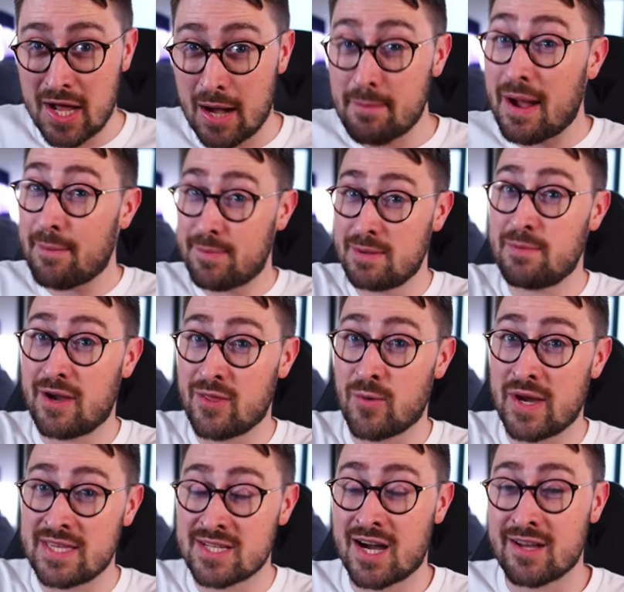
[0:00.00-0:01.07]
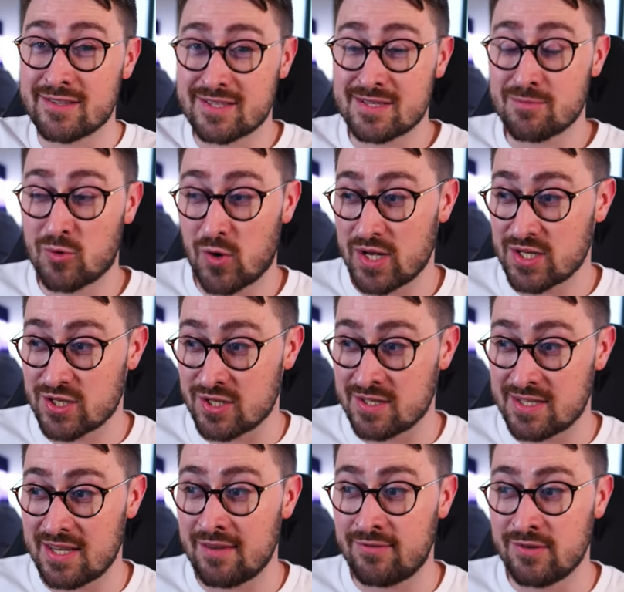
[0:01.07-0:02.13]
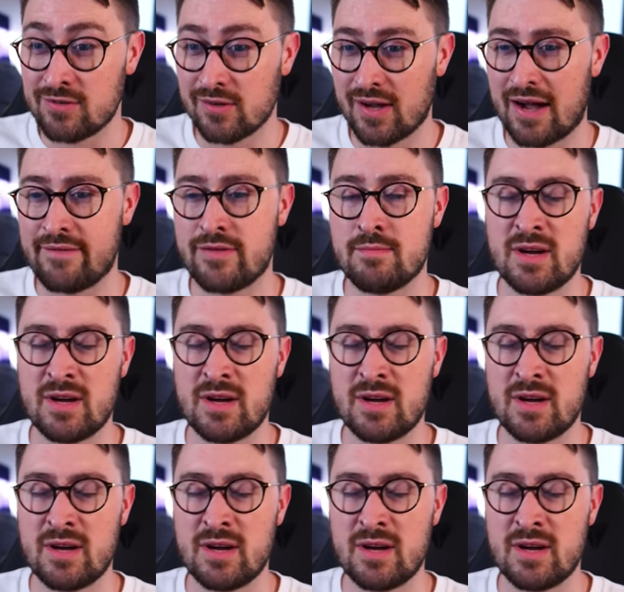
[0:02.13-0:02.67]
I'm happy, by the way, to answer some questions if you do have them.